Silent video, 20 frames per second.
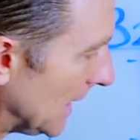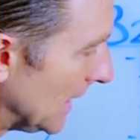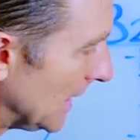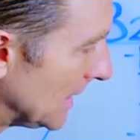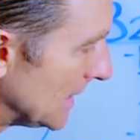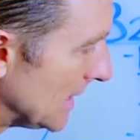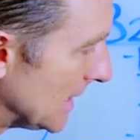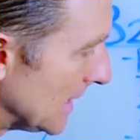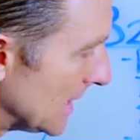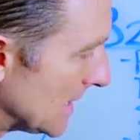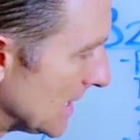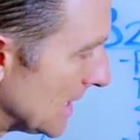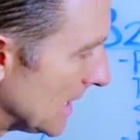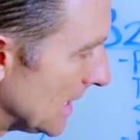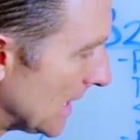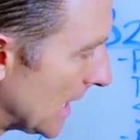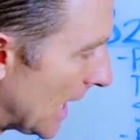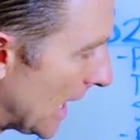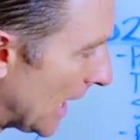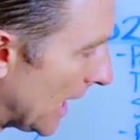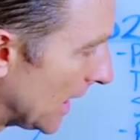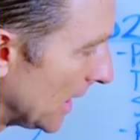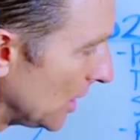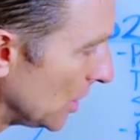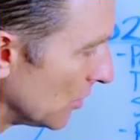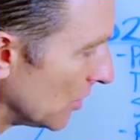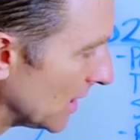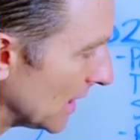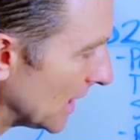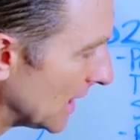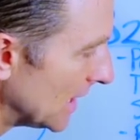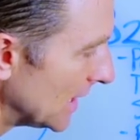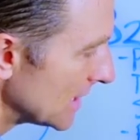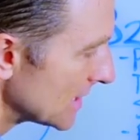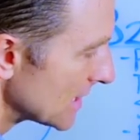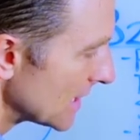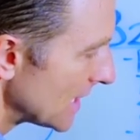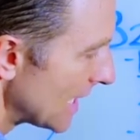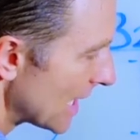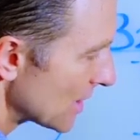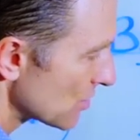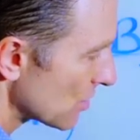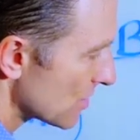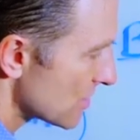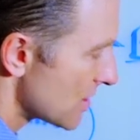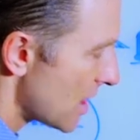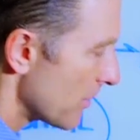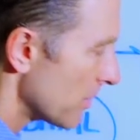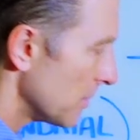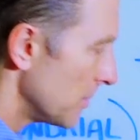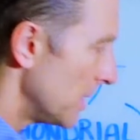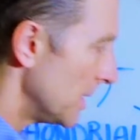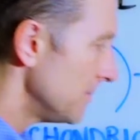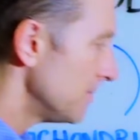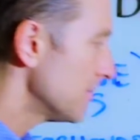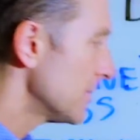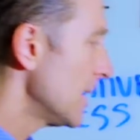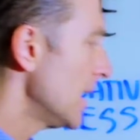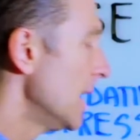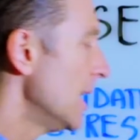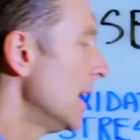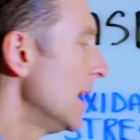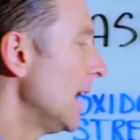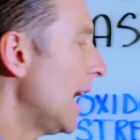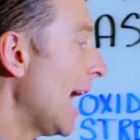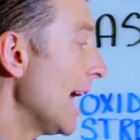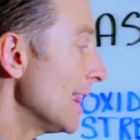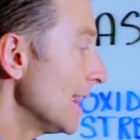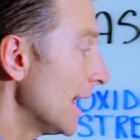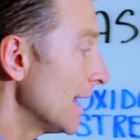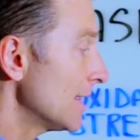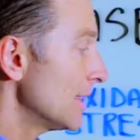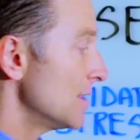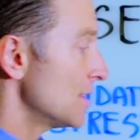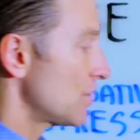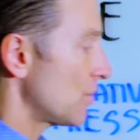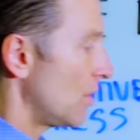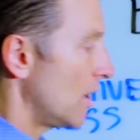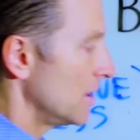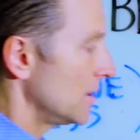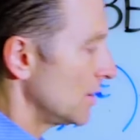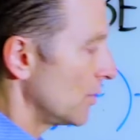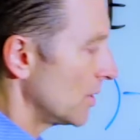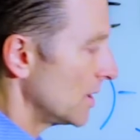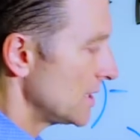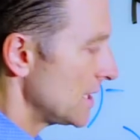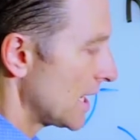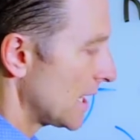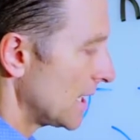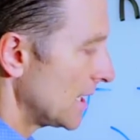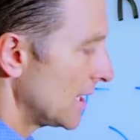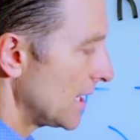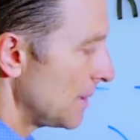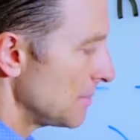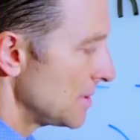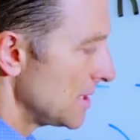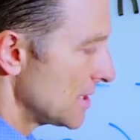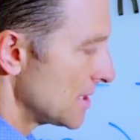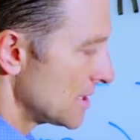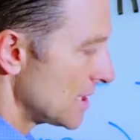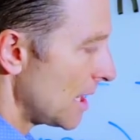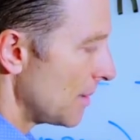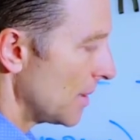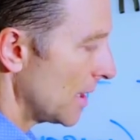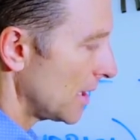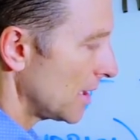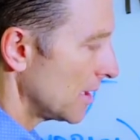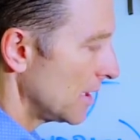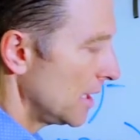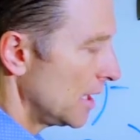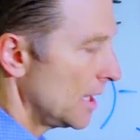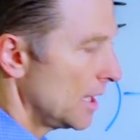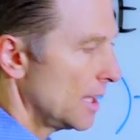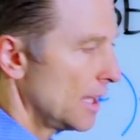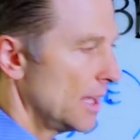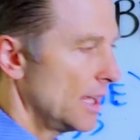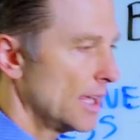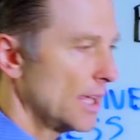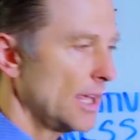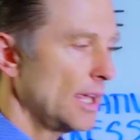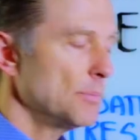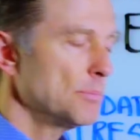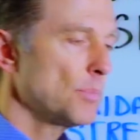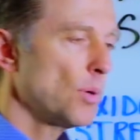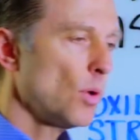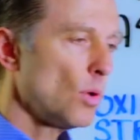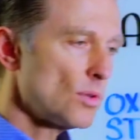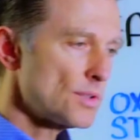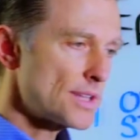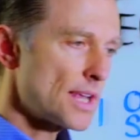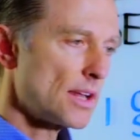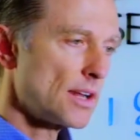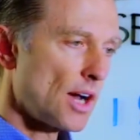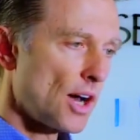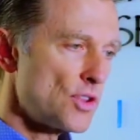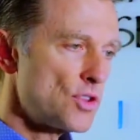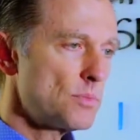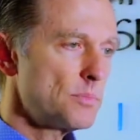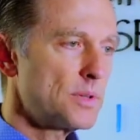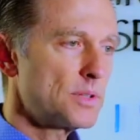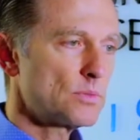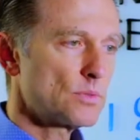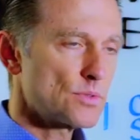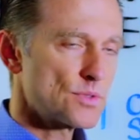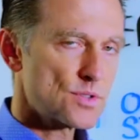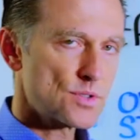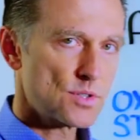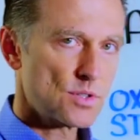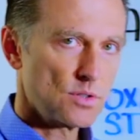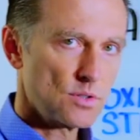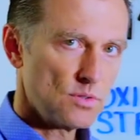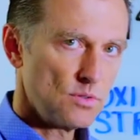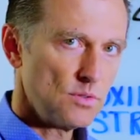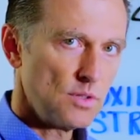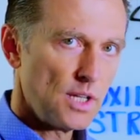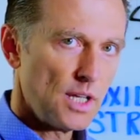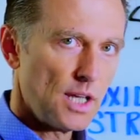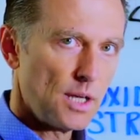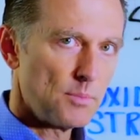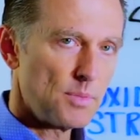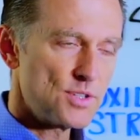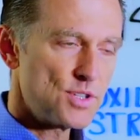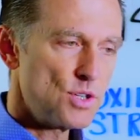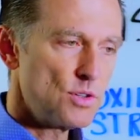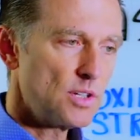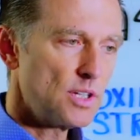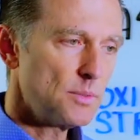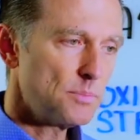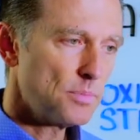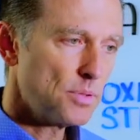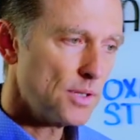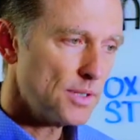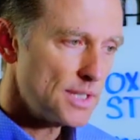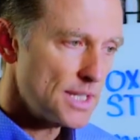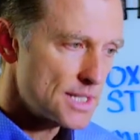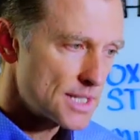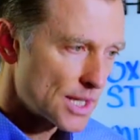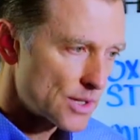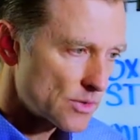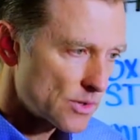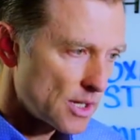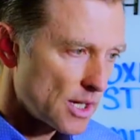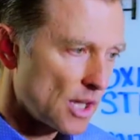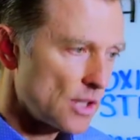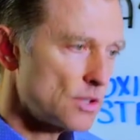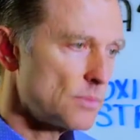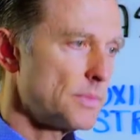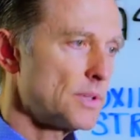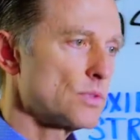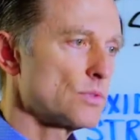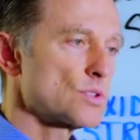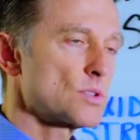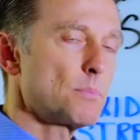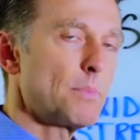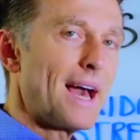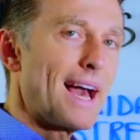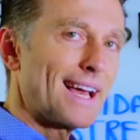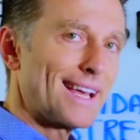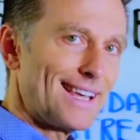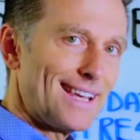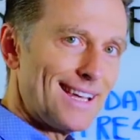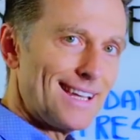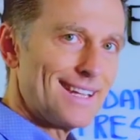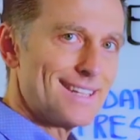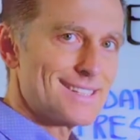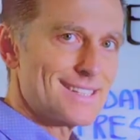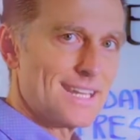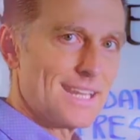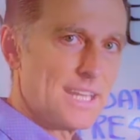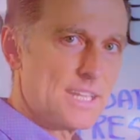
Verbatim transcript: EDTA. You can get it as a natural supplement. I like this one. You want to take it on an empty stomach. It pulls out other minerals too, but you can put these other minerals back in as an